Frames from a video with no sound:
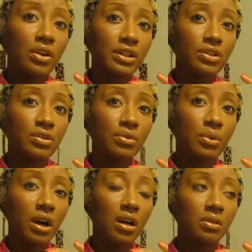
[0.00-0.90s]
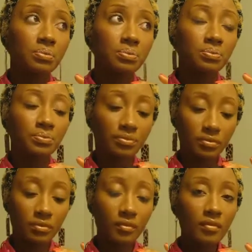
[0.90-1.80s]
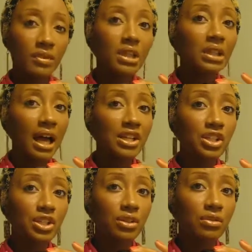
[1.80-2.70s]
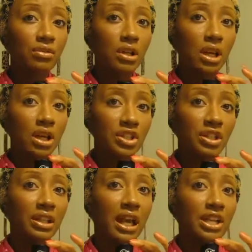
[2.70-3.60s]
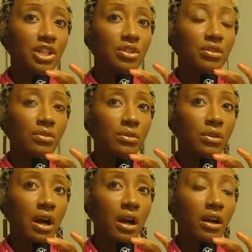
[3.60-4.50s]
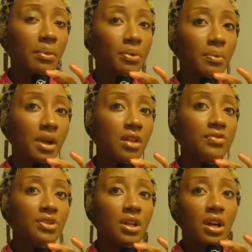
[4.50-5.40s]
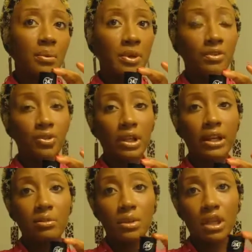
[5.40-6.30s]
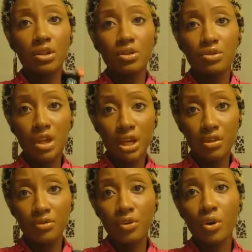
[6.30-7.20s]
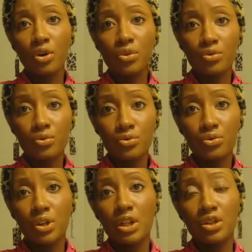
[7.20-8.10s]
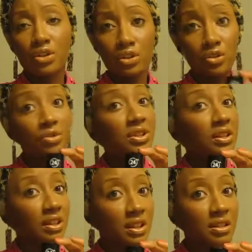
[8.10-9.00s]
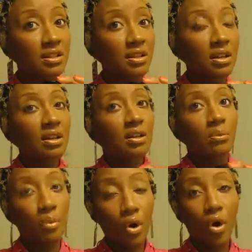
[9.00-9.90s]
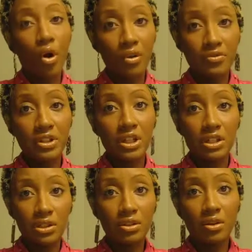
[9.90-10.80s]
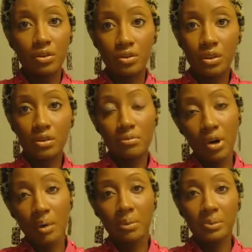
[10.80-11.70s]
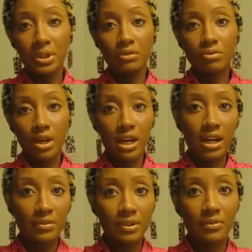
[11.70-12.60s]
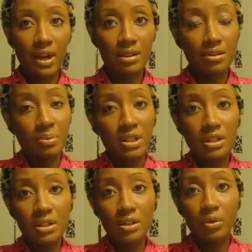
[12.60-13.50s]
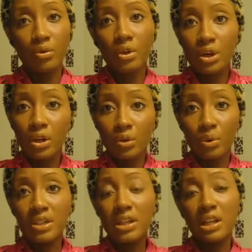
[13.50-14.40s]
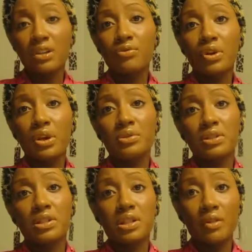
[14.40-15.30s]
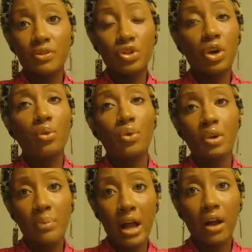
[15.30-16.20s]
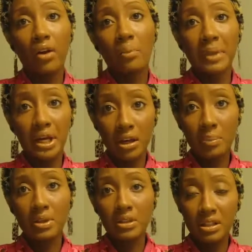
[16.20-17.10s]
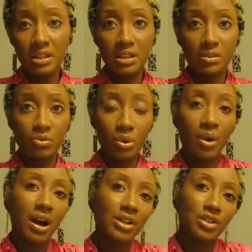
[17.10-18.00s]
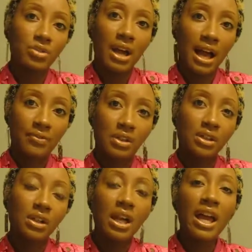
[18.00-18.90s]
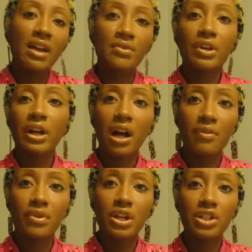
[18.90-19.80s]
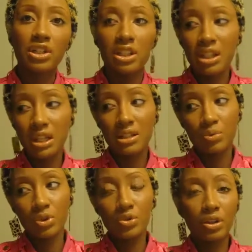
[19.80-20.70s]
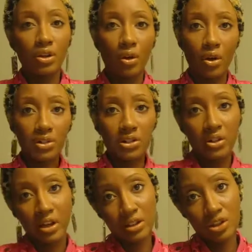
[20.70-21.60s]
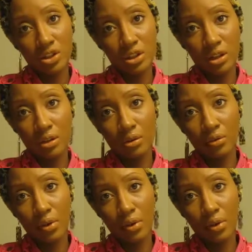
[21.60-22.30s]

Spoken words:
to last you. It should last you a couple months. But if you're like me and you're taking photos and you're using this more often, you can probably run out of it faster. But still, with taking photos and stuff, you don't want to pack on makeup unless it requires you to have a heavier coverage, and then that's when you can go on to like the Chanel